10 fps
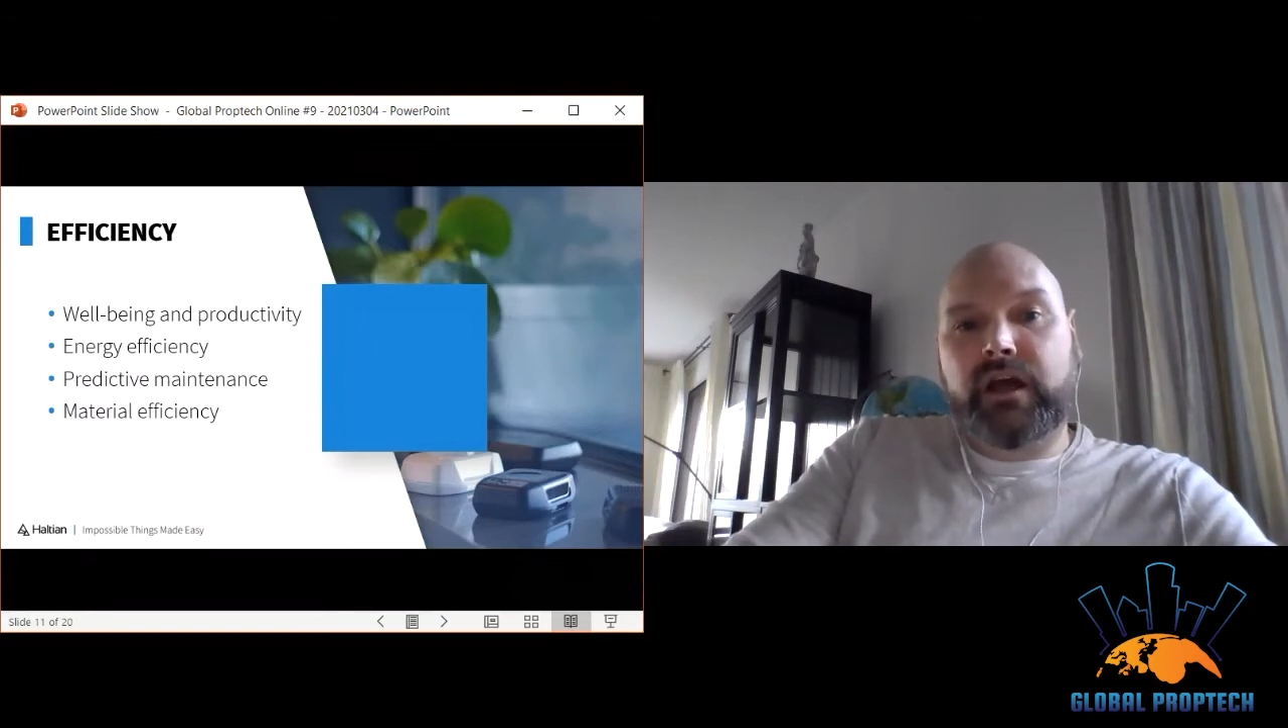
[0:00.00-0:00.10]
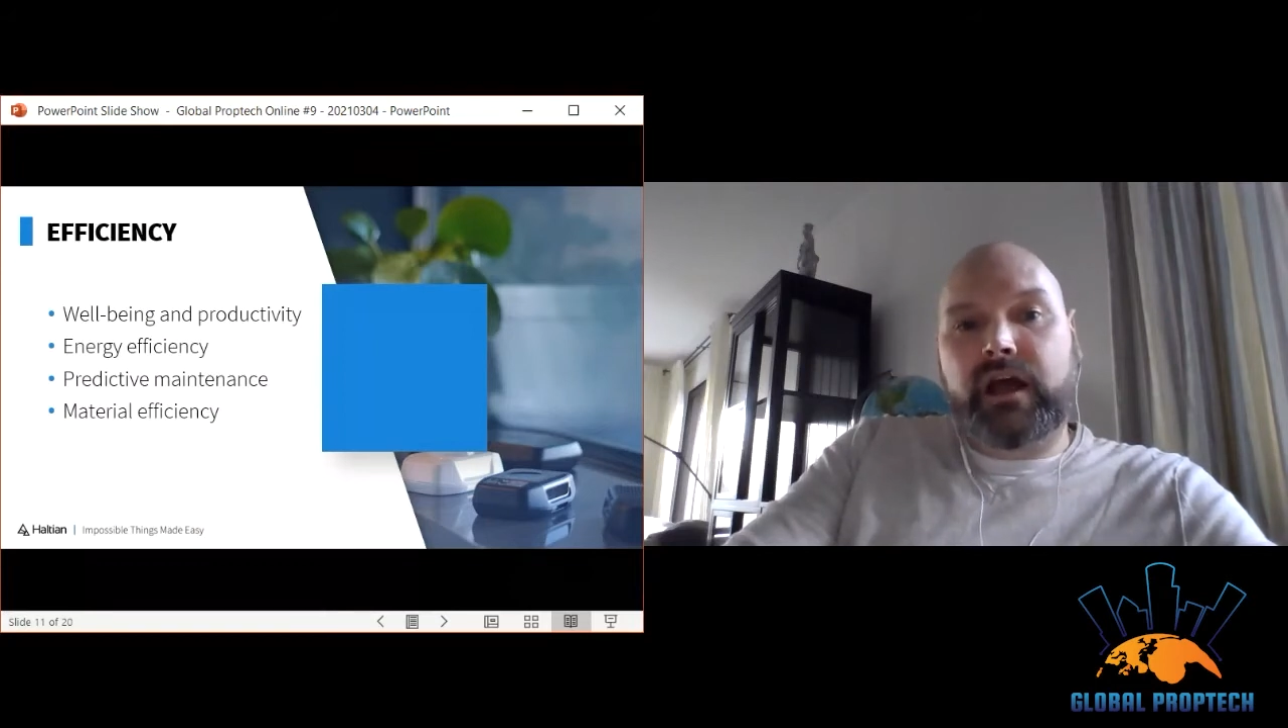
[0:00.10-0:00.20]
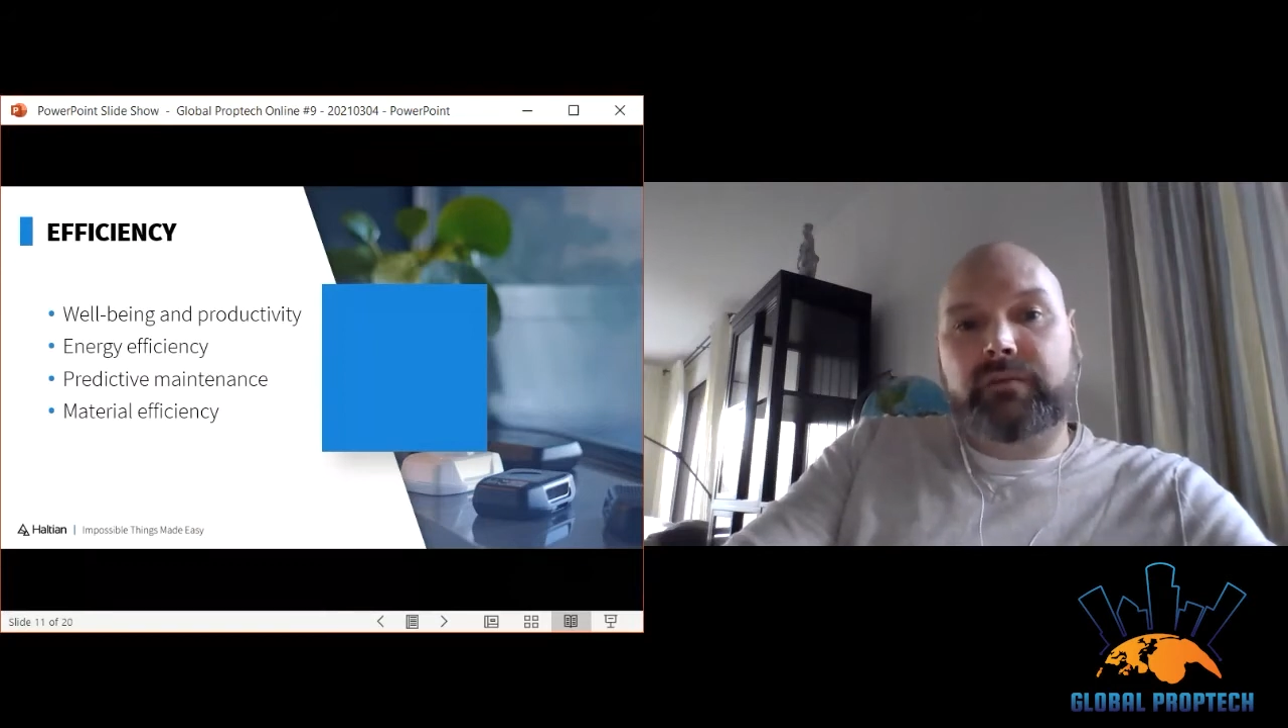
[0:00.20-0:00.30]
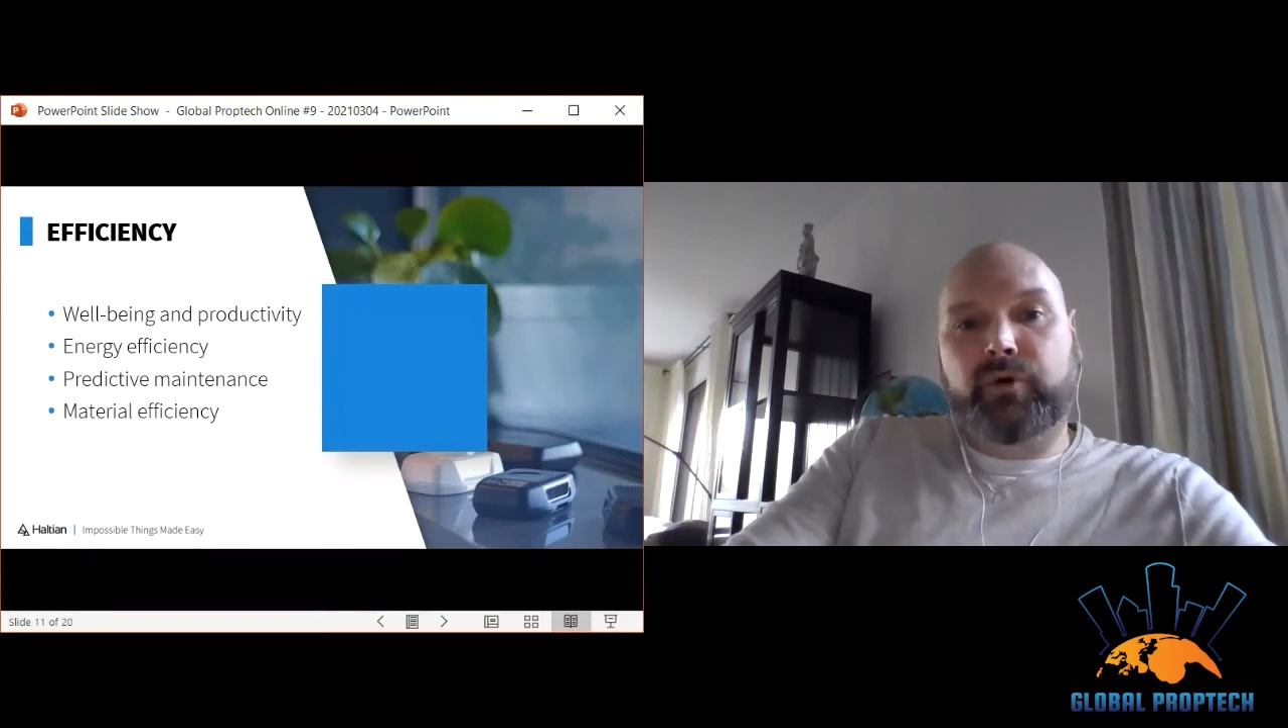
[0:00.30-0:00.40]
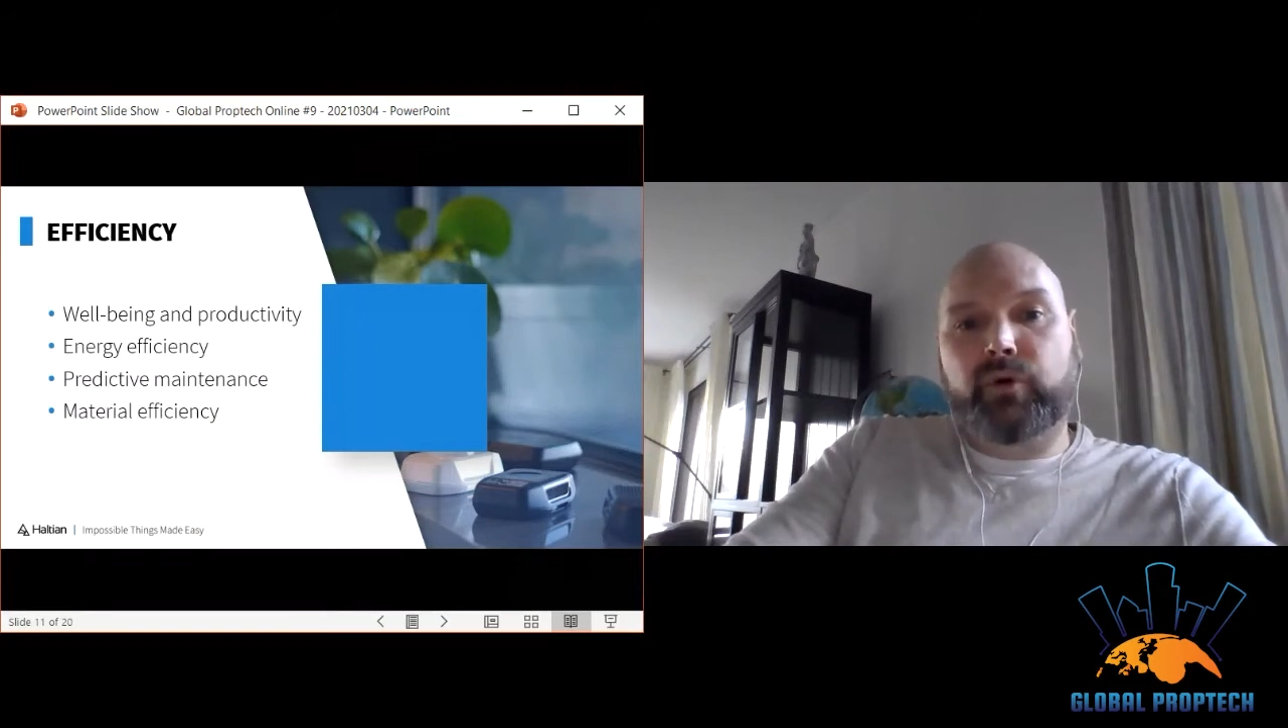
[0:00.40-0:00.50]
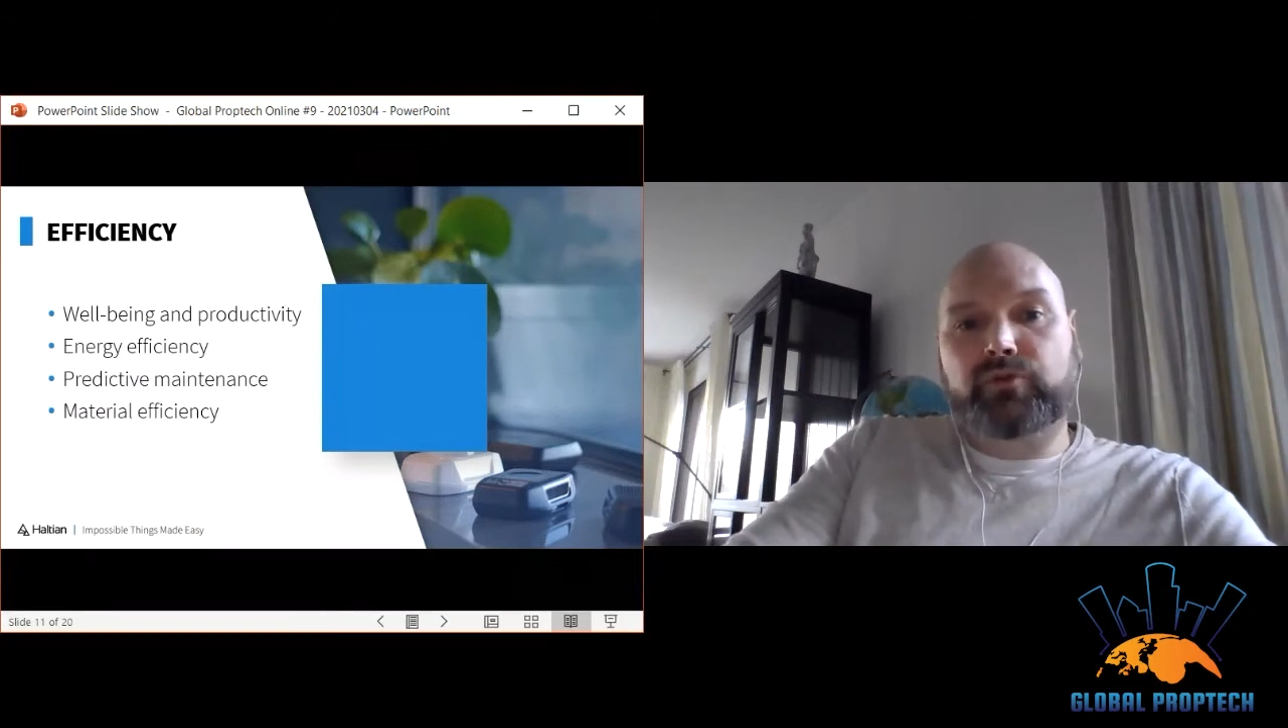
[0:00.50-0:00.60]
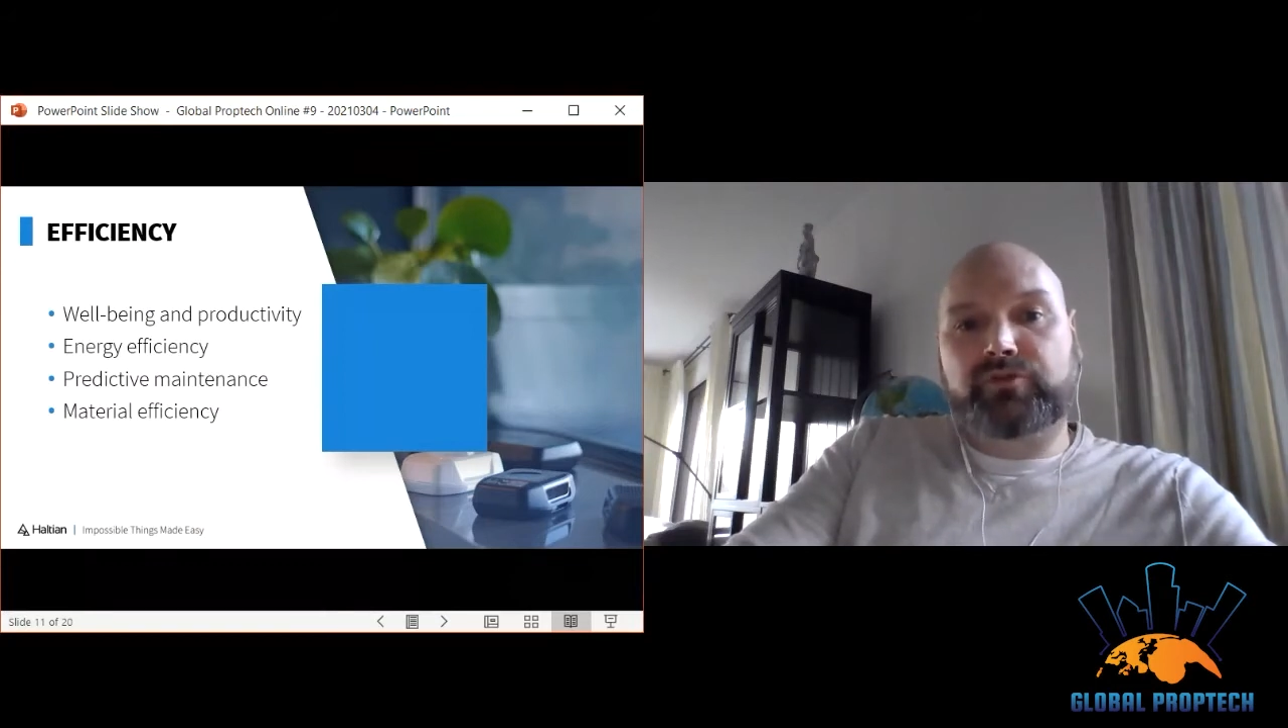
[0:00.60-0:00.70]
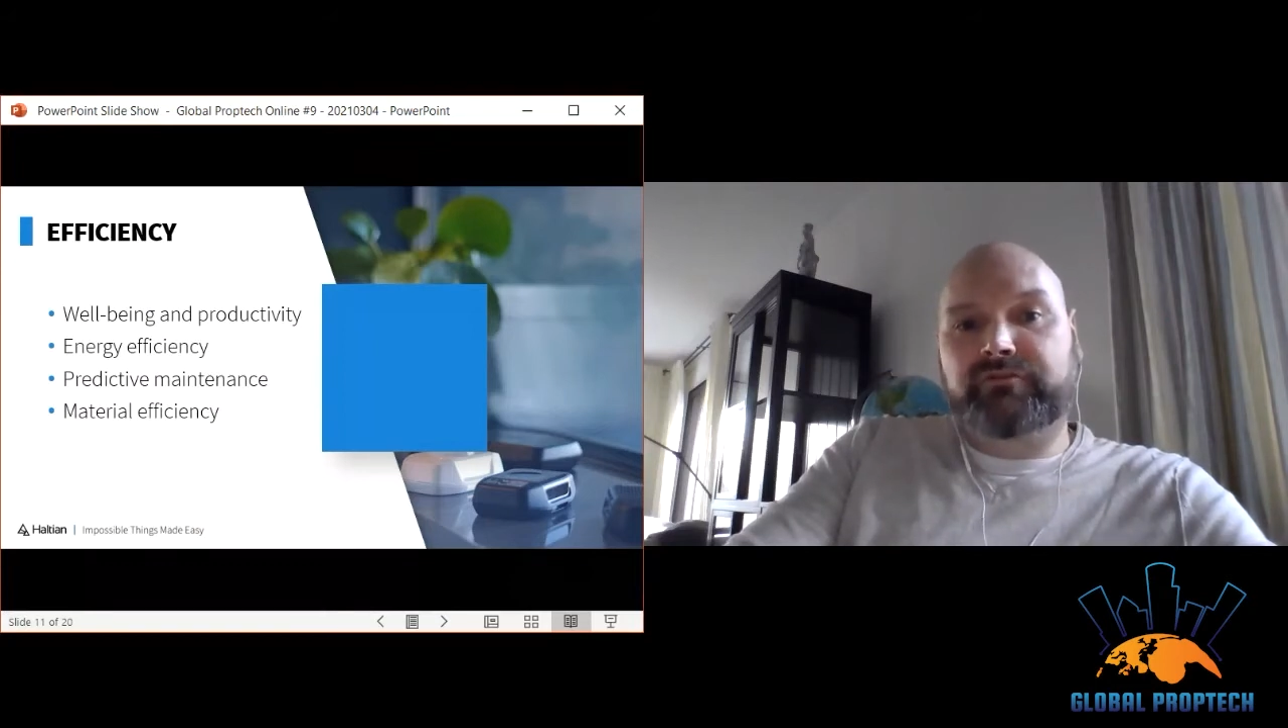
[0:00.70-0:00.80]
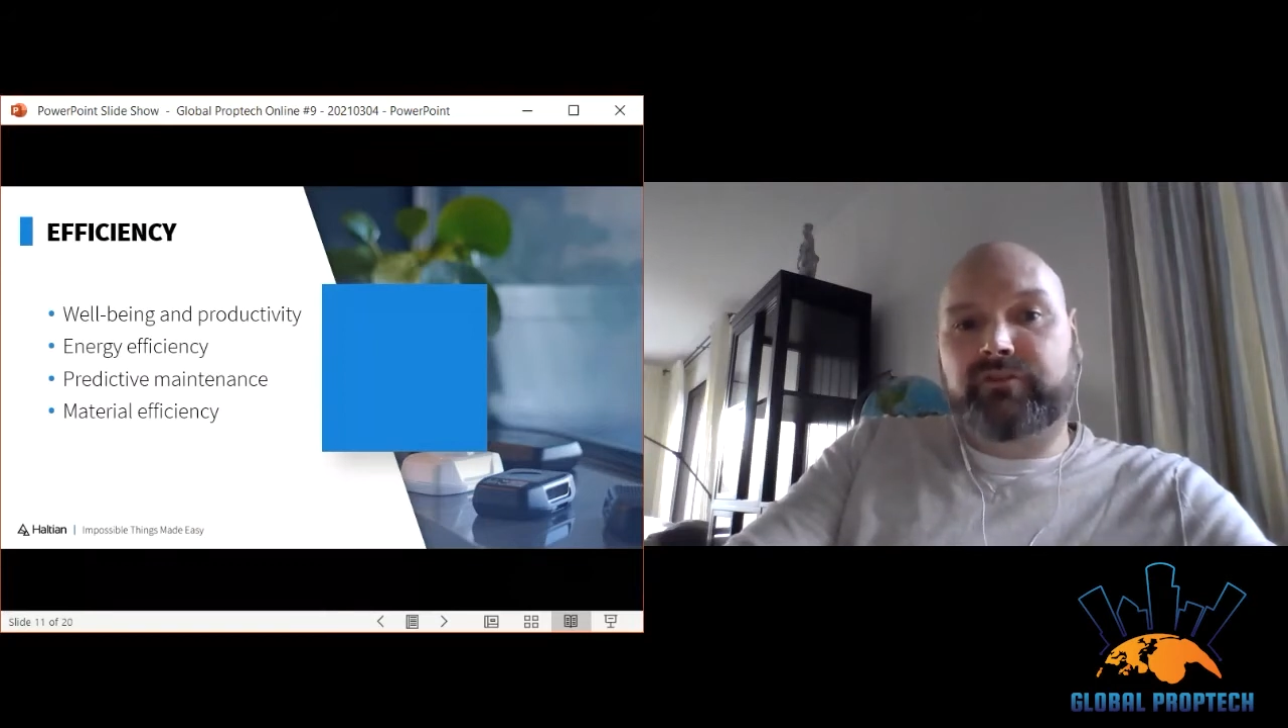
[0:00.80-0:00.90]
and pollution